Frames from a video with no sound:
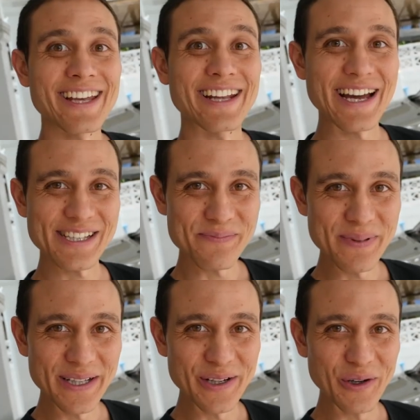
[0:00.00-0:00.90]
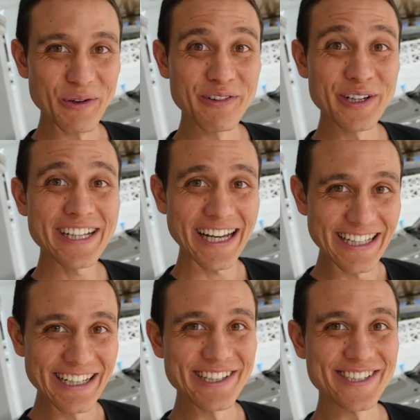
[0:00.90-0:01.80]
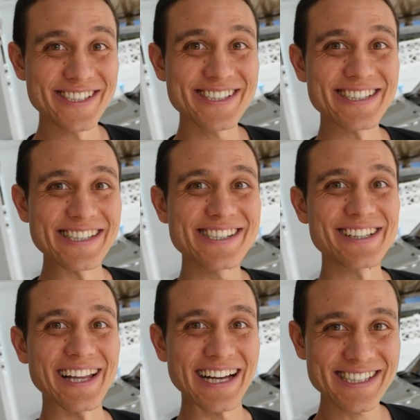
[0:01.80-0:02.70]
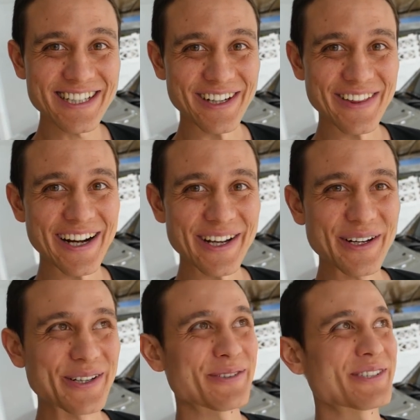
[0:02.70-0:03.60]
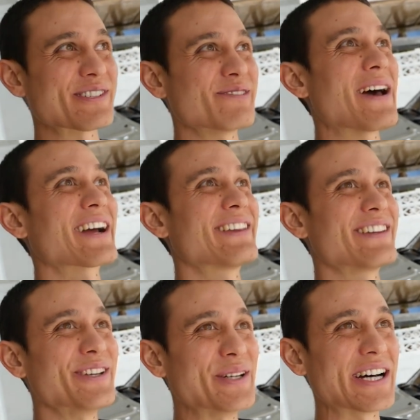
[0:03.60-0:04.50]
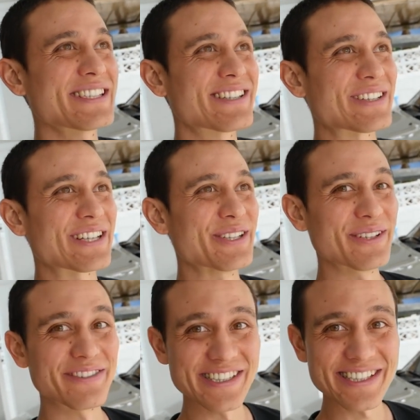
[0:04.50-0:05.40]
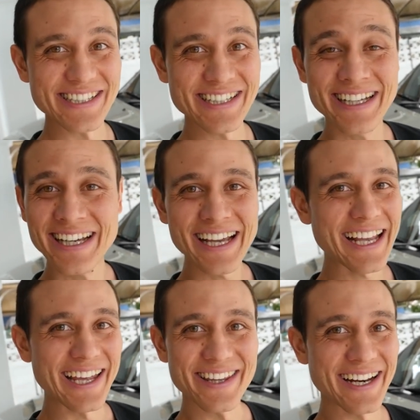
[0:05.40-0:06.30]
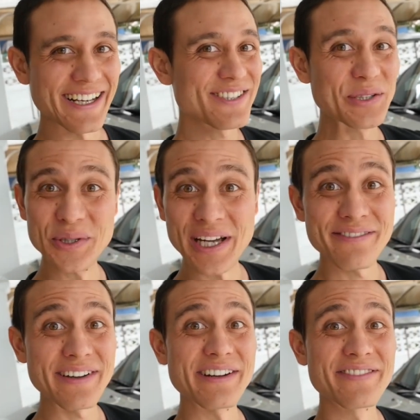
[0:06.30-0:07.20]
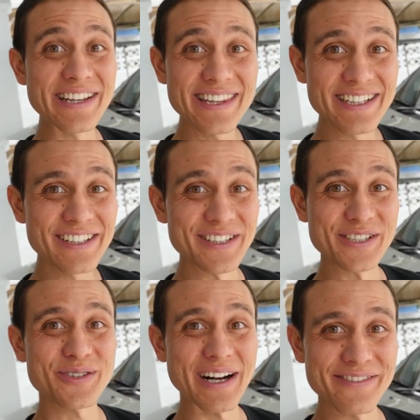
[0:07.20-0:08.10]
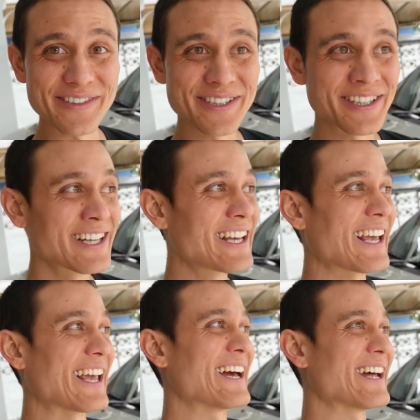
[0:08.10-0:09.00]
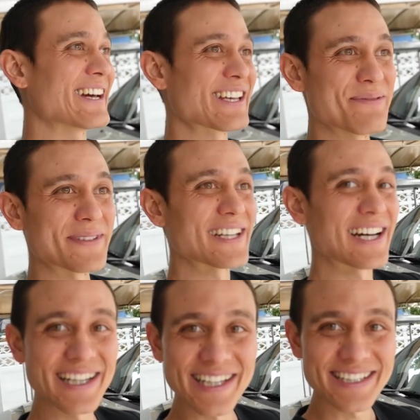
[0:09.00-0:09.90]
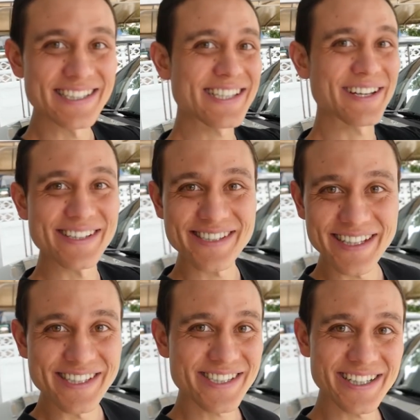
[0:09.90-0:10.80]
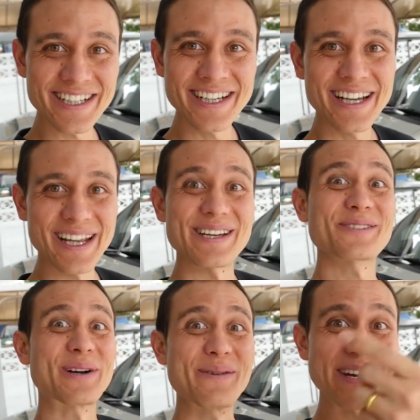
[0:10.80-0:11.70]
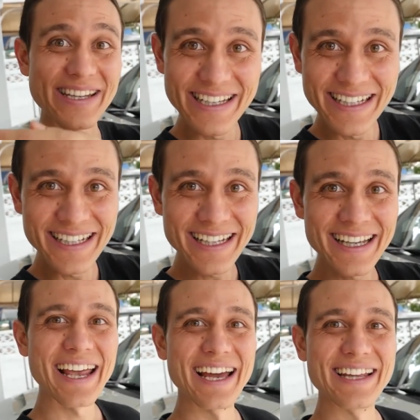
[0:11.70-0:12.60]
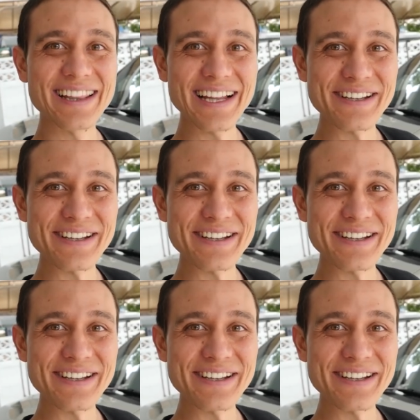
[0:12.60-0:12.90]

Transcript: It has been over 10 years since the last car that I owned, which was back in the US during university. And then I sold off everything to travel, and I came to Thailand and Southeast Asia. That's where I met Ying, and